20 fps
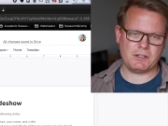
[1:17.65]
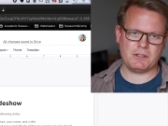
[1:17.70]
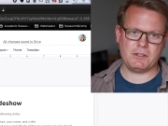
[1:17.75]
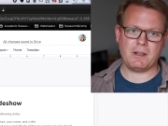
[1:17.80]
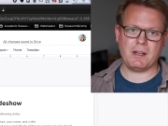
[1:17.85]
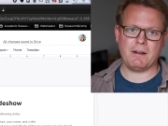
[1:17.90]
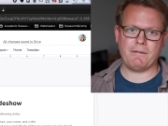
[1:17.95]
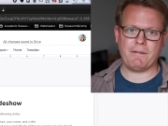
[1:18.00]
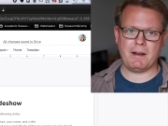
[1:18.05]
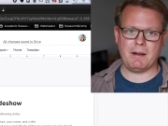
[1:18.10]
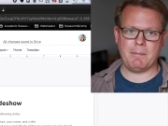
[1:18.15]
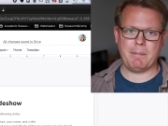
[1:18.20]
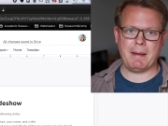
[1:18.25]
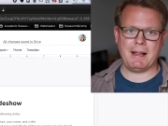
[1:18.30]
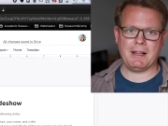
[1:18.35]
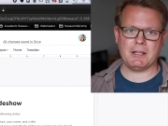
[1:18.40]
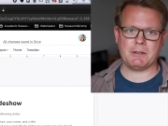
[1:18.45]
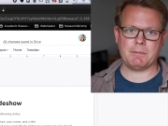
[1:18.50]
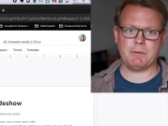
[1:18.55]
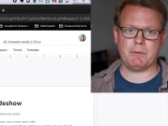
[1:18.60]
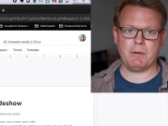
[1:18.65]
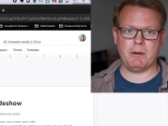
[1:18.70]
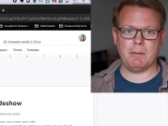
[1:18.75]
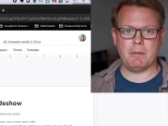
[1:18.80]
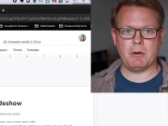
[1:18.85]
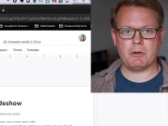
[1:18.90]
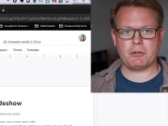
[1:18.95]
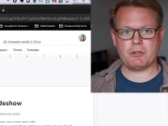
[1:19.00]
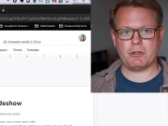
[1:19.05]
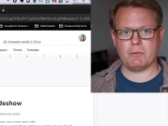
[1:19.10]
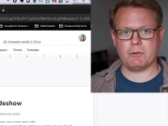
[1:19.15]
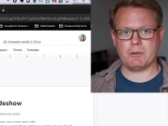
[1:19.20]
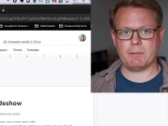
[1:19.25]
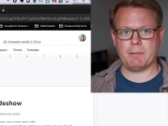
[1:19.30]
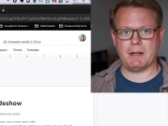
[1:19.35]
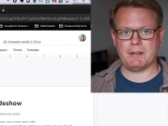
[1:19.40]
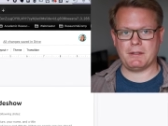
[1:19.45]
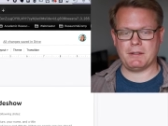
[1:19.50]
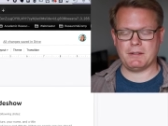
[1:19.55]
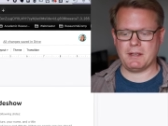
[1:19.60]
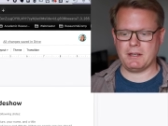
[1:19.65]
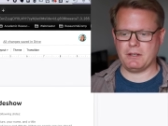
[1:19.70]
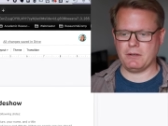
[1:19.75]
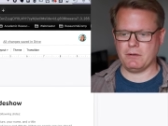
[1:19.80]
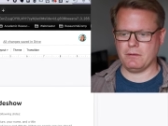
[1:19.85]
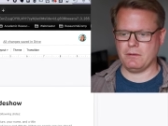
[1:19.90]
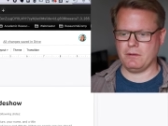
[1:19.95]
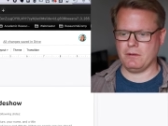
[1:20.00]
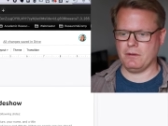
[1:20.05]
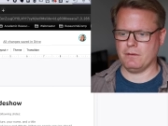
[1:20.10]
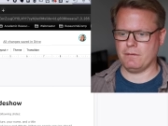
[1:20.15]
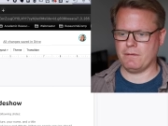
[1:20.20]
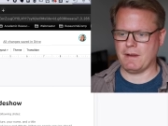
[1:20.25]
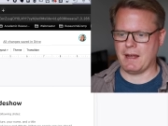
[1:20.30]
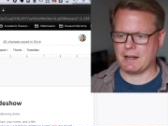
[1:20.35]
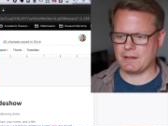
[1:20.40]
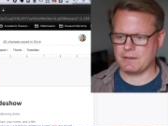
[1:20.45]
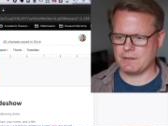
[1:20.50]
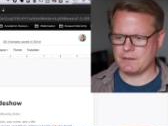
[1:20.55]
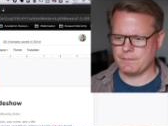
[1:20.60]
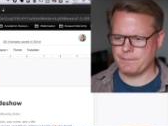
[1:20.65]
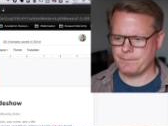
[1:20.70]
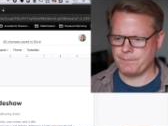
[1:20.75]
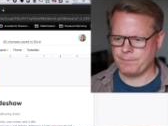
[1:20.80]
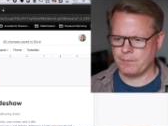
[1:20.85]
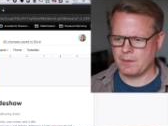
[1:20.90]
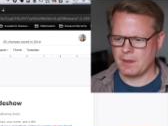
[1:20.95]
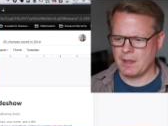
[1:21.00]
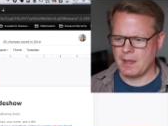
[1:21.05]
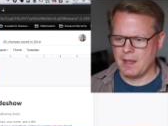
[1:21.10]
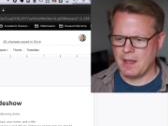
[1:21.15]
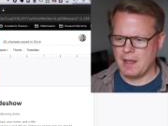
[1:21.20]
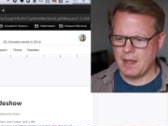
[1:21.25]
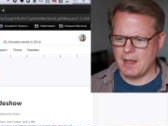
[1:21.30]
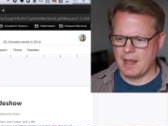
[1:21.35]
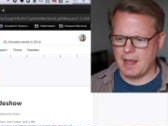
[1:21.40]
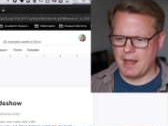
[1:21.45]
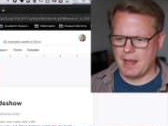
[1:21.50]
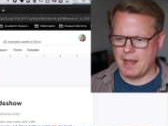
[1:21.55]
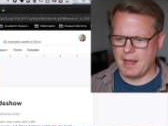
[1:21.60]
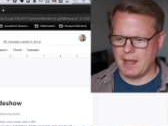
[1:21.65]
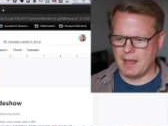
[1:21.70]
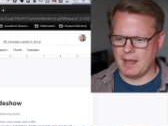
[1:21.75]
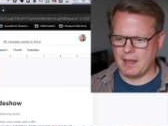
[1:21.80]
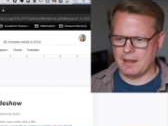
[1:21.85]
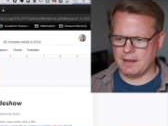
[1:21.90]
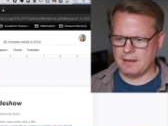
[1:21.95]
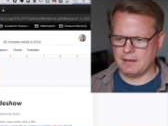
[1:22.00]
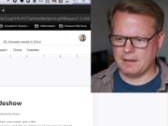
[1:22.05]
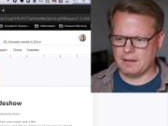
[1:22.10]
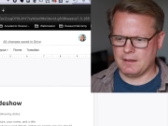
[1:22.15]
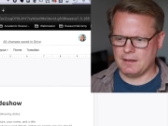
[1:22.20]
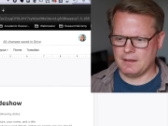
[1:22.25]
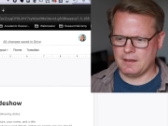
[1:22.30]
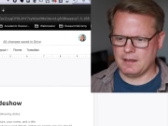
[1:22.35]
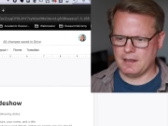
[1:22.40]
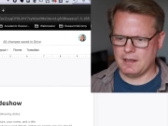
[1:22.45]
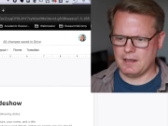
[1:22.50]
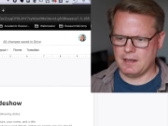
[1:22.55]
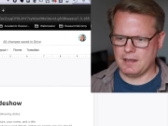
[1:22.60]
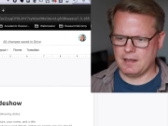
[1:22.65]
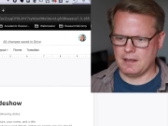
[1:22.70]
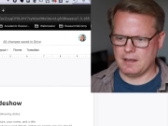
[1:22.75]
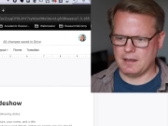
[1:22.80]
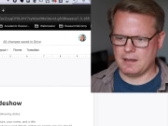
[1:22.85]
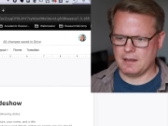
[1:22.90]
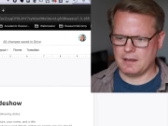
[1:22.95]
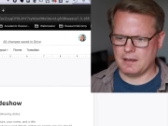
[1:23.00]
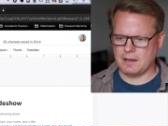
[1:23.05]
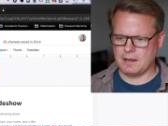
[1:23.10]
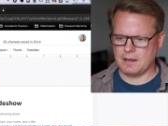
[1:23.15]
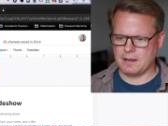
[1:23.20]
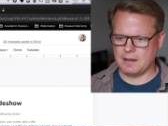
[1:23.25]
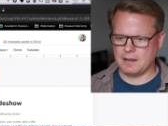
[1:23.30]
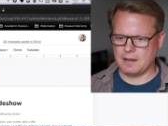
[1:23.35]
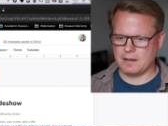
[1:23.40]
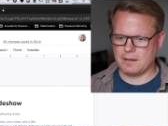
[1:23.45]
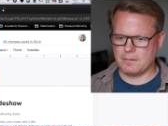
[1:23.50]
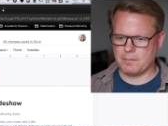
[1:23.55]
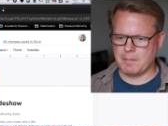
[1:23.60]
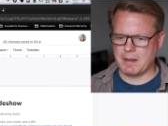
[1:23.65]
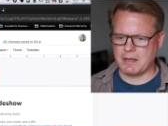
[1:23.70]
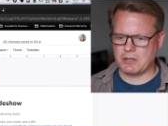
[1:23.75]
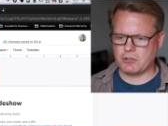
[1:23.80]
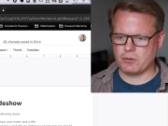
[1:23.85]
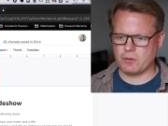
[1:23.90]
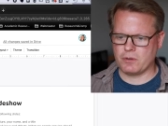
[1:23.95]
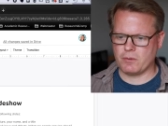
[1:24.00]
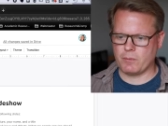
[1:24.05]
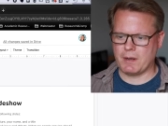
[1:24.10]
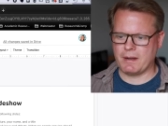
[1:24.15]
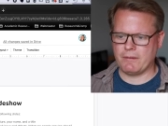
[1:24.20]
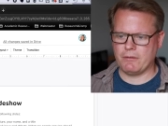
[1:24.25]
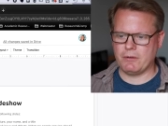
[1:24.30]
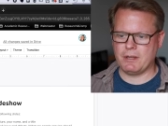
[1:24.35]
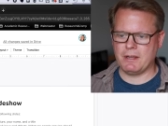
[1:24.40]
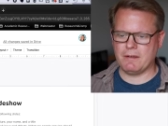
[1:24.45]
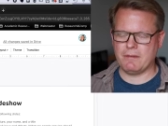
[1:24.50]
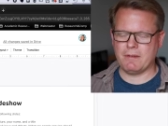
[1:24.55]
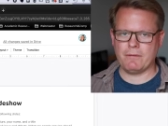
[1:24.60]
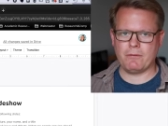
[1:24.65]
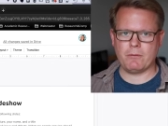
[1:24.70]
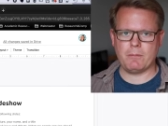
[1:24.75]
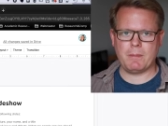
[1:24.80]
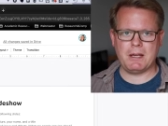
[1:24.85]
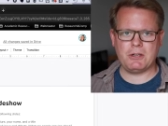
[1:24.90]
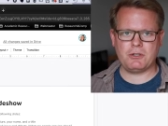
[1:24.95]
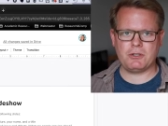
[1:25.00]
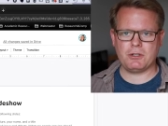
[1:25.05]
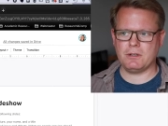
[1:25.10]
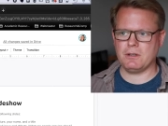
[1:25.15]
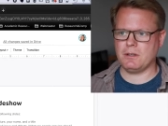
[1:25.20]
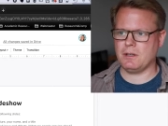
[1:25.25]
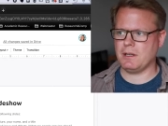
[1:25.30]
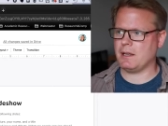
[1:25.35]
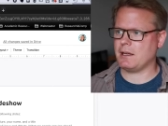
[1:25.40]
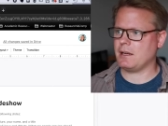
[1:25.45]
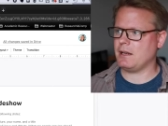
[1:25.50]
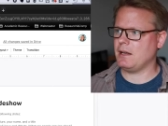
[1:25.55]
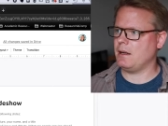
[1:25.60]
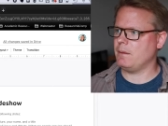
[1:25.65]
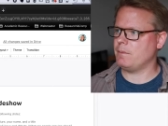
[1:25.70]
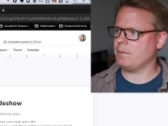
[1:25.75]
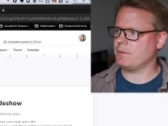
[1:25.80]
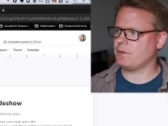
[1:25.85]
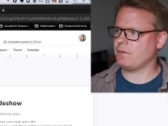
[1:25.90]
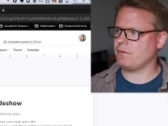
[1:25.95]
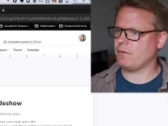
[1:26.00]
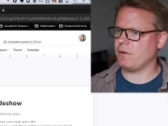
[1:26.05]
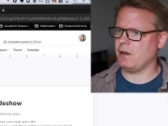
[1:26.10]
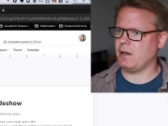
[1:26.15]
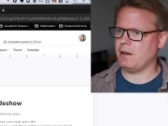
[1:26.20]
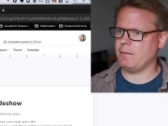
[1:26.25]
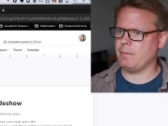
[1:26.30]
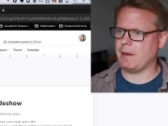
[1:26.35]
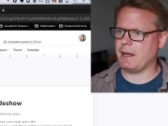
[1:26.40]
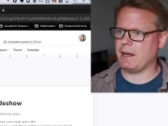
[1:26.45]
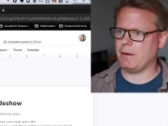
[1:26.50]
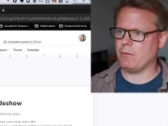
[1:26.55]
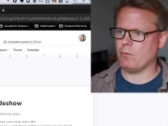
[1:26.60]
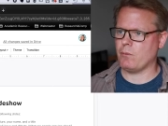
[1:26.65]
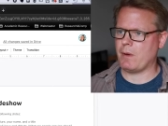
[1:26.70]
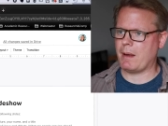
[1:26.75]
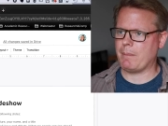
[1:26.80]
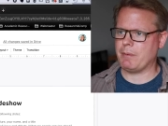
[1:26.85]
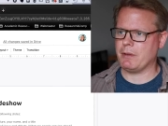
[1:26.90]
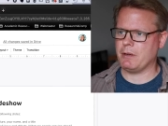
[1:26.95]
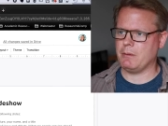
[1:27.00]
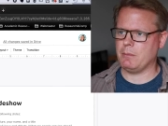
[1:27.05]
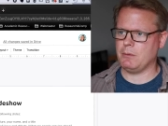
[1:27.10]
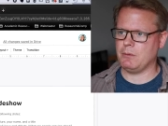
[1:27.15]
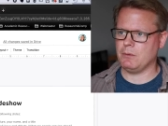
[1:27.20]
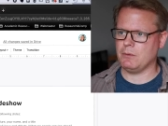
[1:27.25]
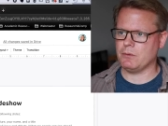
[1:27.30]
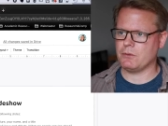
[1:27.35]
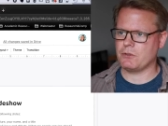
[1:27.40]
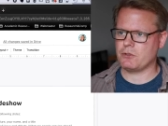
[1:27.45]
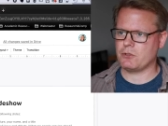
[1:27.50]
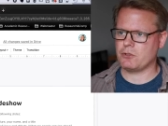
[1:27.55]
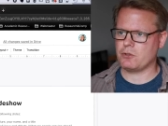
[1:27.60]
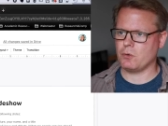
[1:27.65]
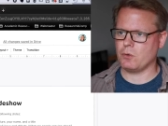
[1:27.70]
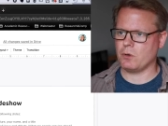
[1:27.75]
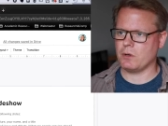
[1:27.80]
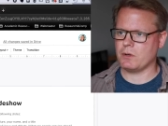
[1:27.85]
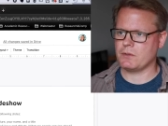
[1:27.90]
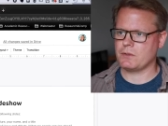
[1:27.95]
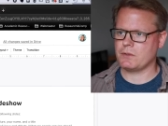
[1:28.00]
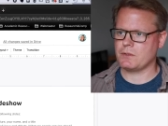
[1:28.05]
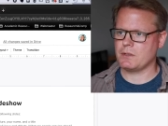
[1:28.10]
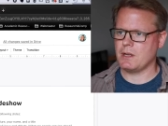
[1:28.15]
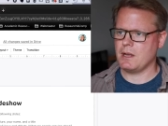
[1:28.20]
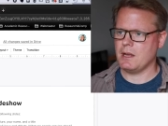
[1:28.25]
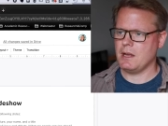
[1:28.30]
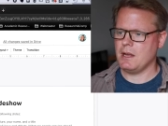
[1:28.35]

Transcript: So you got to find a balance between emotional responses and your facts. And make sure that whenever you give information, it comes from a reputable source.